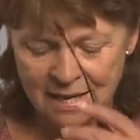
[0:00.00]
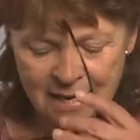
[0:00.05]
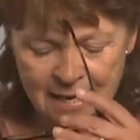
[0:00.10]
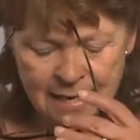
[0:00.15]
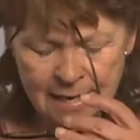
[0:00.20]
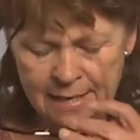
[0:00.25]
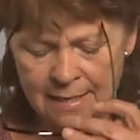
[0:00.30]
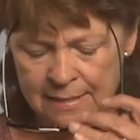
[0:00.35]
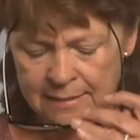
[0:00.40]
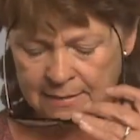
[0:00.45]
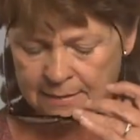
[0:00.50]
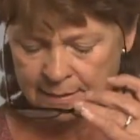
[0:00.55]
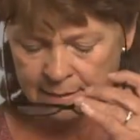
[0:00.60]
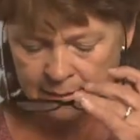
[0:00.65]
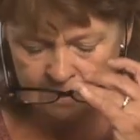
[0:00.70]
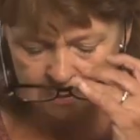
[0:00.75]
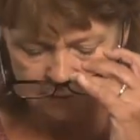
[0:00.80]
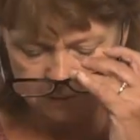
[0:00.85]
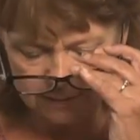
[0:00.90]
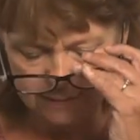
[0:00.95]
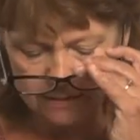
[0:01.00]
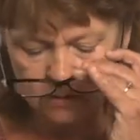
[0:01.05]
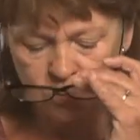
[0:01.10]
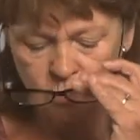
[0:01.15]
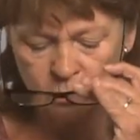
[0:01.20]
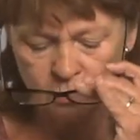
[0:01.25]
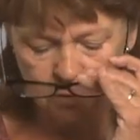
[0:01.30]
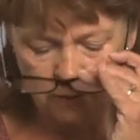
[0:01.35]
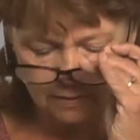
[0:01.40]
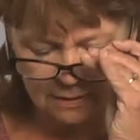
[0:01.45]
And uh, this is
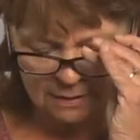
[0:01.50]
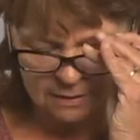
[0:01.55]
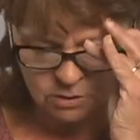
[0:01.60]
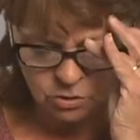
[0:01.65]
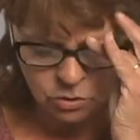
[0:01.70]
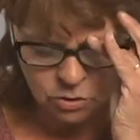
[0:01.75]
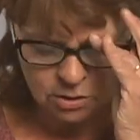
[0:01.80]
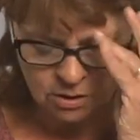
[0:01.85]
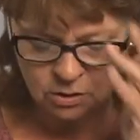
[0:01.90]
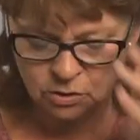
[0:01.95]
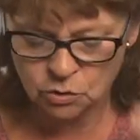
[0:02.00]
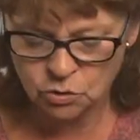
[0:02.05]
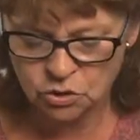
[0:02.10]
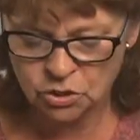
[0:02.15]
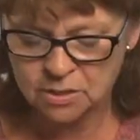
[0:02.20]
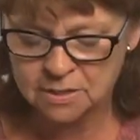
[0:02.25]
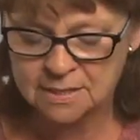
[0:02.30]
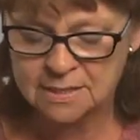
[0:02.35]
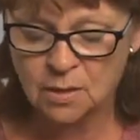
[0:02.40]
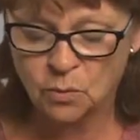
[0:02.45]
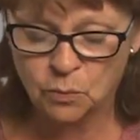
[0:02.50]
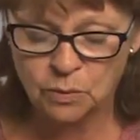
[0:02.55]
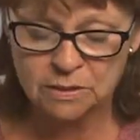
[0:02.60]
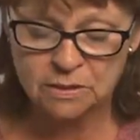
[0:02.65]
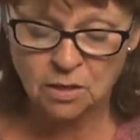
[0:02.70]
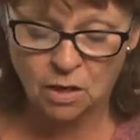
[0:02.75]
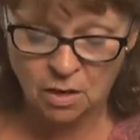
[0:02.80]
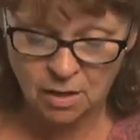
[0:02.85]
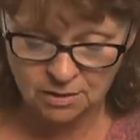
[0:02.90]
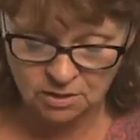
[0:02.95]
these are solutions that we
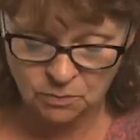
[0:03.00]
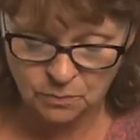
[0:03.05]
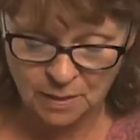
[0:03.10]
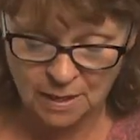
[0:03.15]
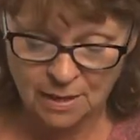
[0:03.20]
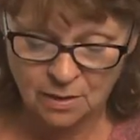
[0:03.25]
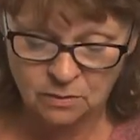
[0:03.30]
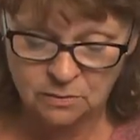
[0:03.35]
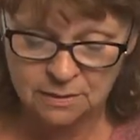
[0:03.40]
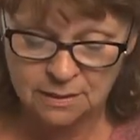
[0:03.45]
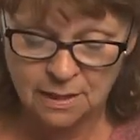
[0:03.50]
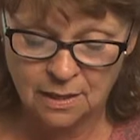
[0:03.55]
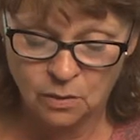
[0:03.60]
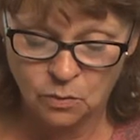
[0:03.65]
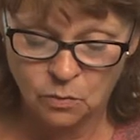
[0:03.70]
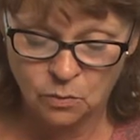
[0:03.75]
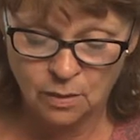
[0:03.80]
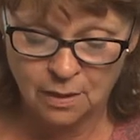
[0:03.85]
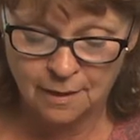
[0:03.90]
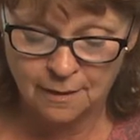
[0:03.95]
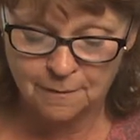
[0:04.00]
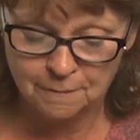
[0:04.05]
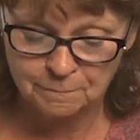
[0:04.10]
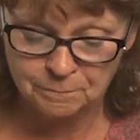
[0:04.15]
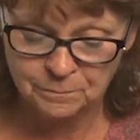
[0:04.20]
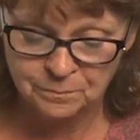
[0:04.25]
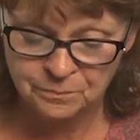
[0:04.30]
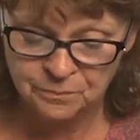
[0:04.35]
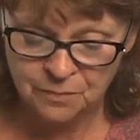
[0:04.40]
talked about. Now, um,